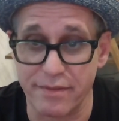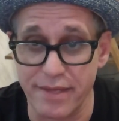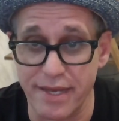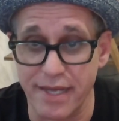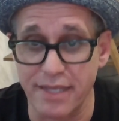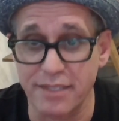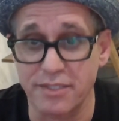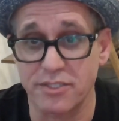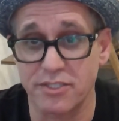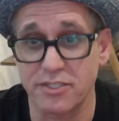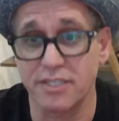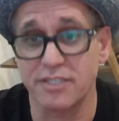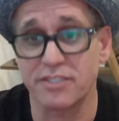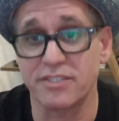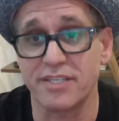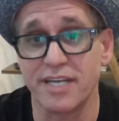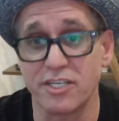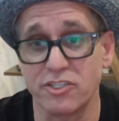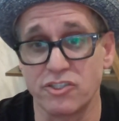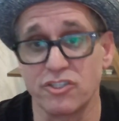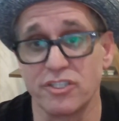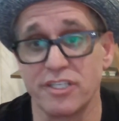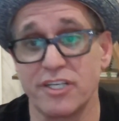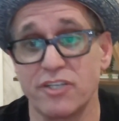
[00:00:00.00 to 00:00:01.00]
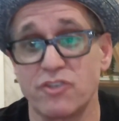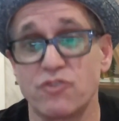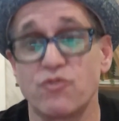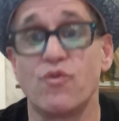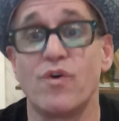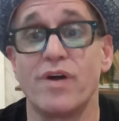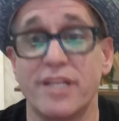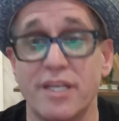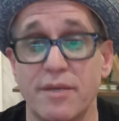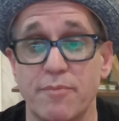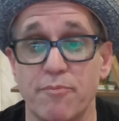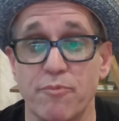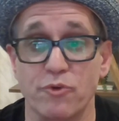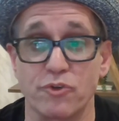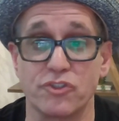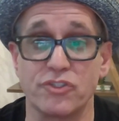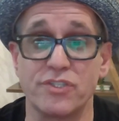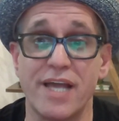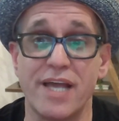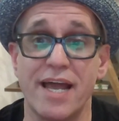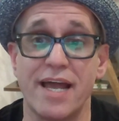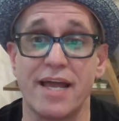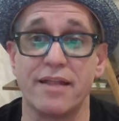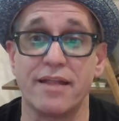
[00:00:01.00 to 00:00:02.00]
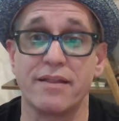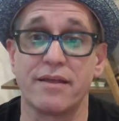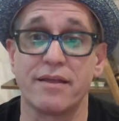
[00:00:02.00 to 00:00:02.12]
that's essentially 20%.